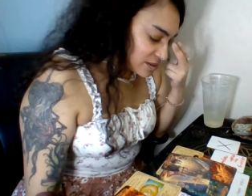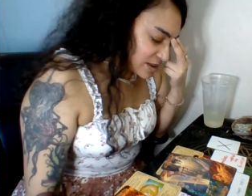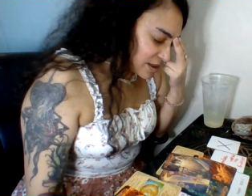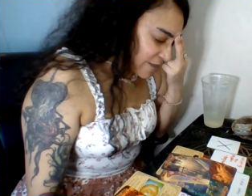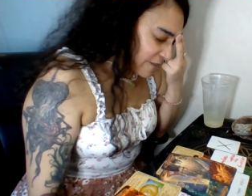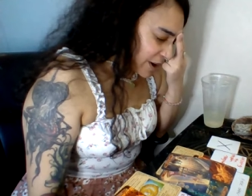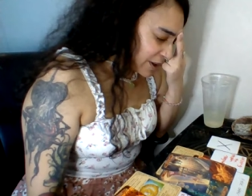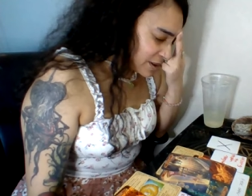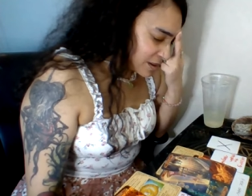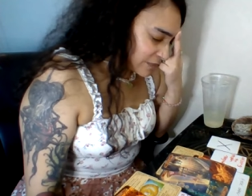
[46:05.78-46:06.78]
Set
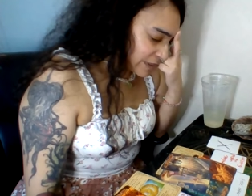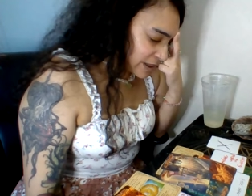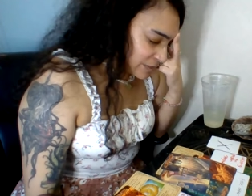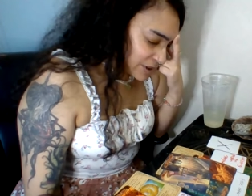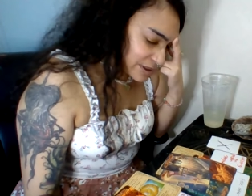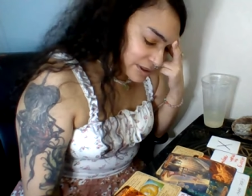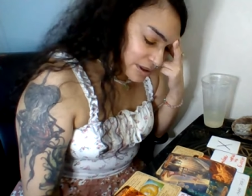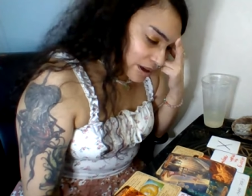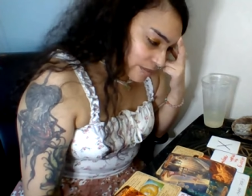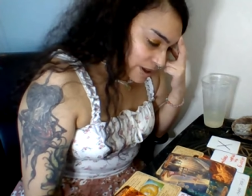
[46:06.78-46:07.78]
fire to the flame. There's a
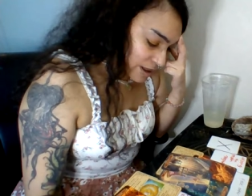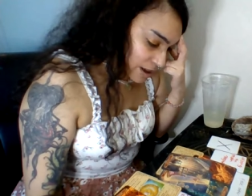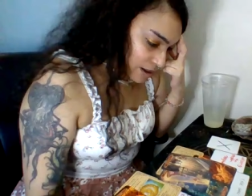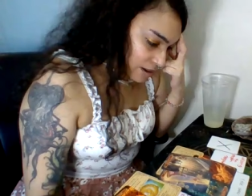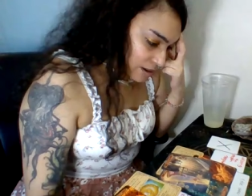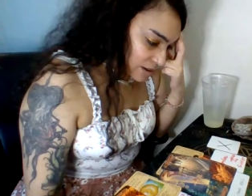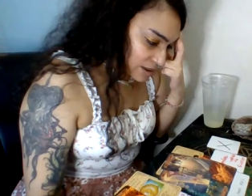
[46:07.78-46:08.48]
song by that.